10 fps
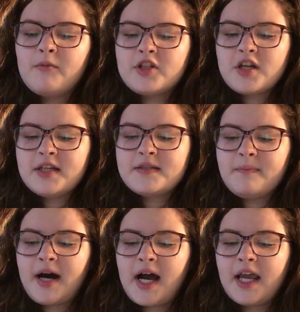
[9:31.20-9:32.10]
which is
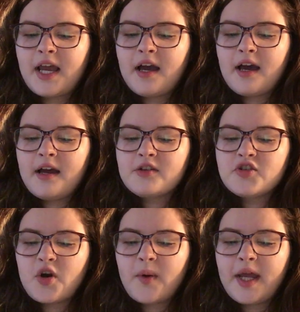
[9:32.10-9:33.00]
by
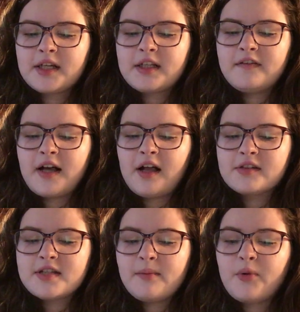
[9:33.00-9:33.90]
Joanne
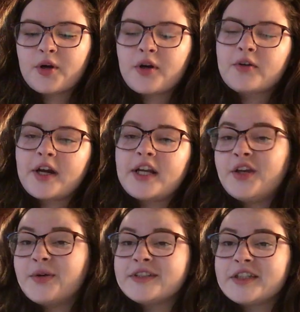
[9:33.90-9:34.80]
Clavel, Tim Porter O'Grady,
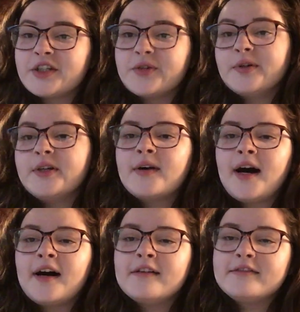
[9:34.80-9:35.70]
who is the guru
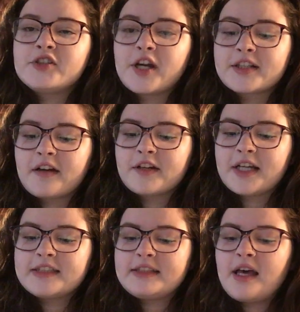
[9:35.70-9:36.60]
of shared
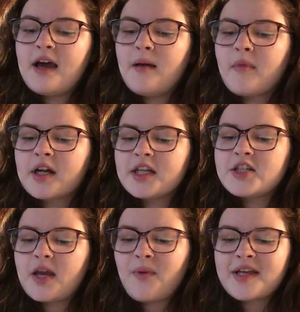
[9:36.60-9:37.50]
governance, Marla
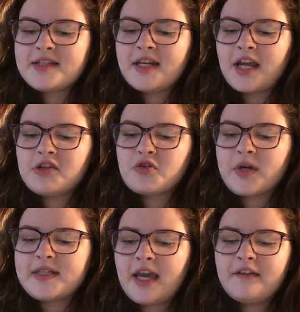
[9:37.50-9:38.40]
J. Weston, and
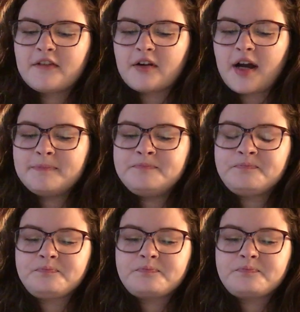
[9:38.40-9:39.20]
Joyce A. Varam.